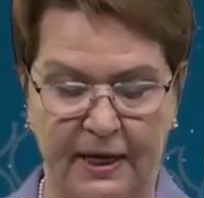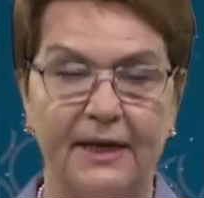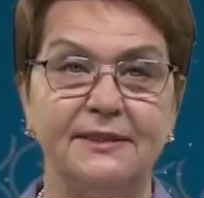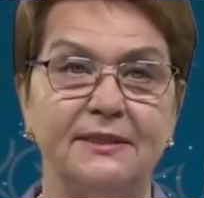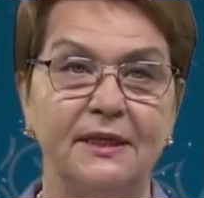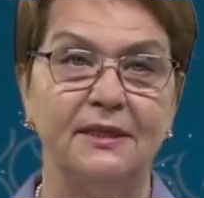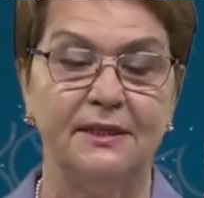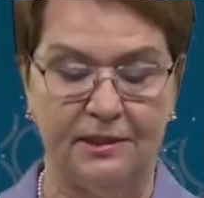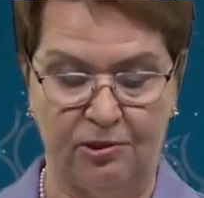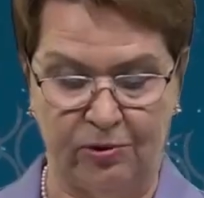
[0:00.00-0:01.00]
to
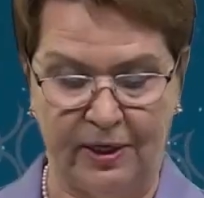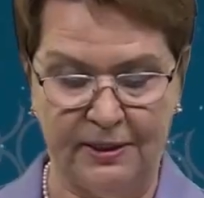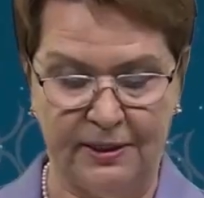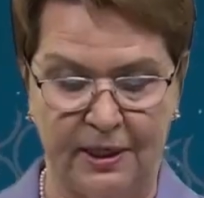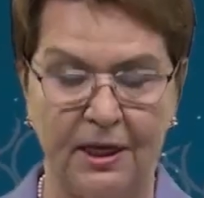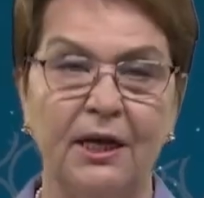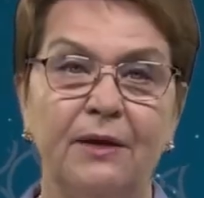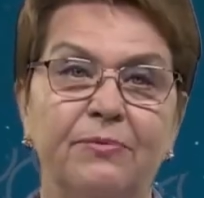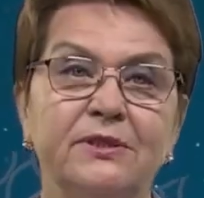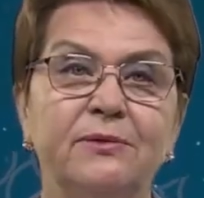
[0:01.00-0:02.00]
develop the
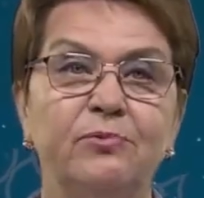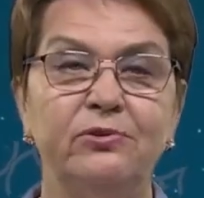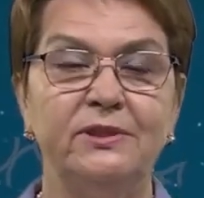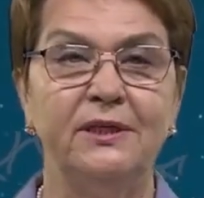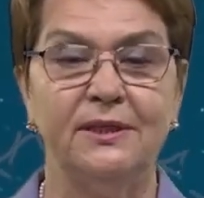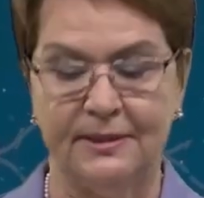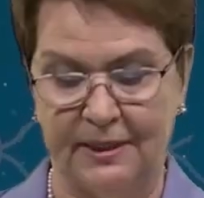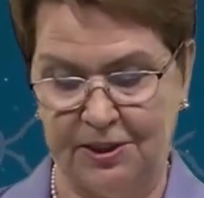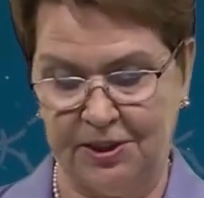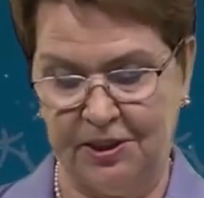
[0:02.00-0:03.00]
assessment of the
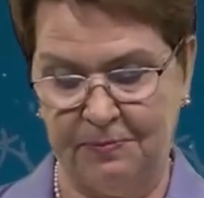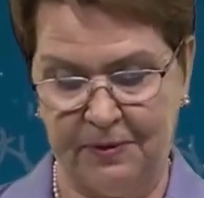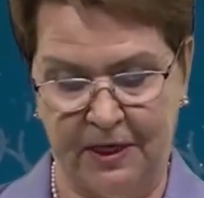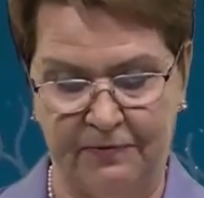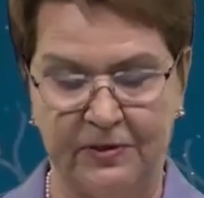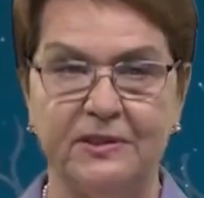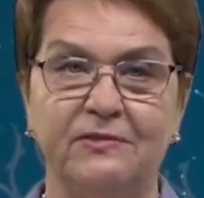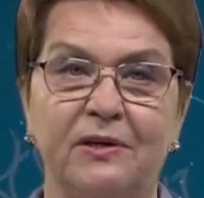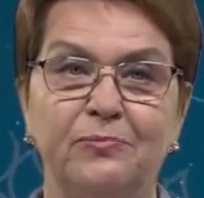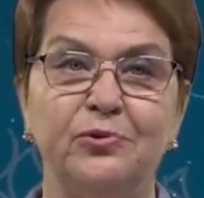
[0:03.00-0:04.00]
situation of
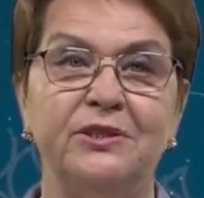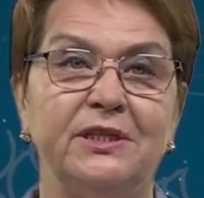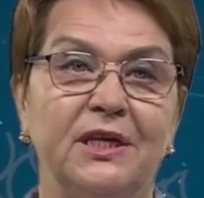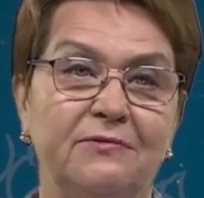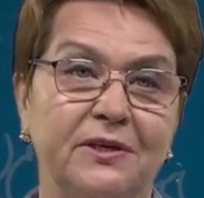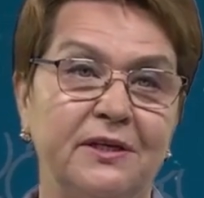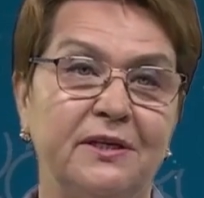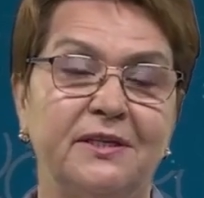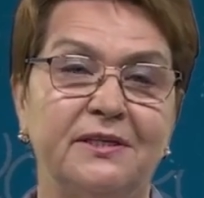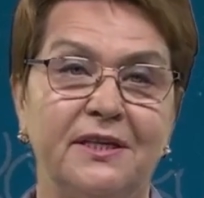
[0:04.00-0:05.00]
the
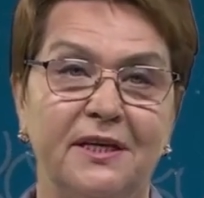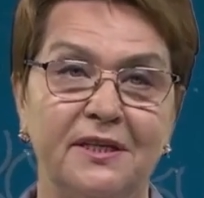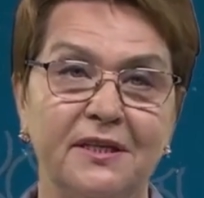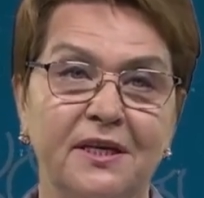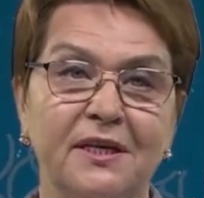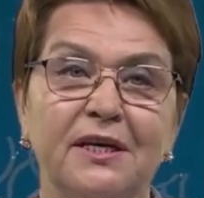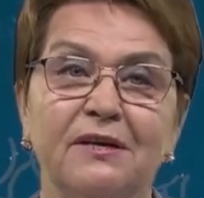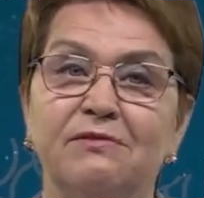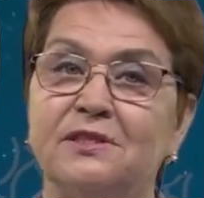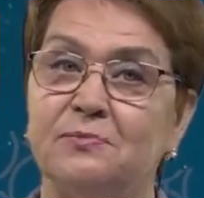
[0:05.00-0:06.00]
human rights and
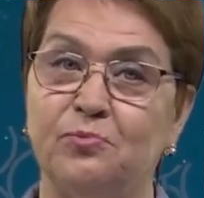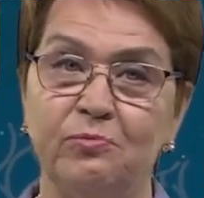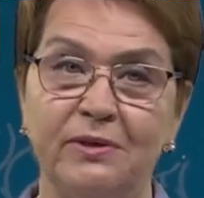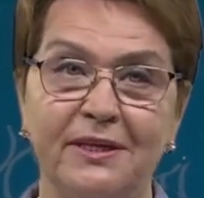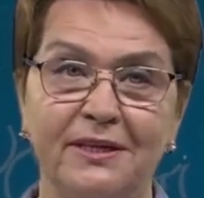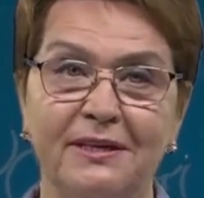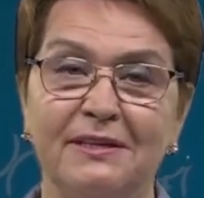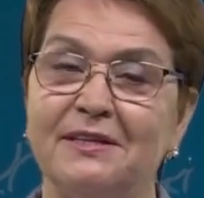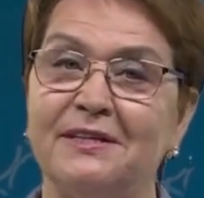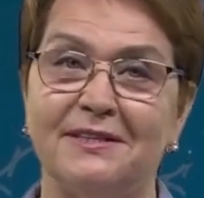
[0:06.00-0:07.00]

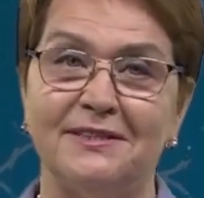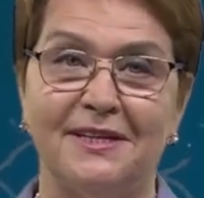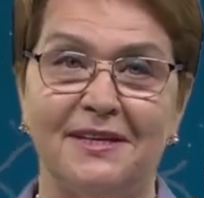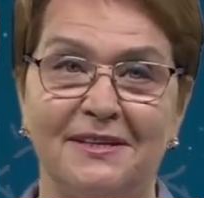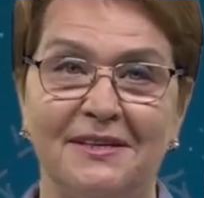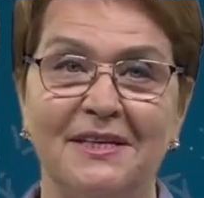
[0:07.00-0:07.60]
liberties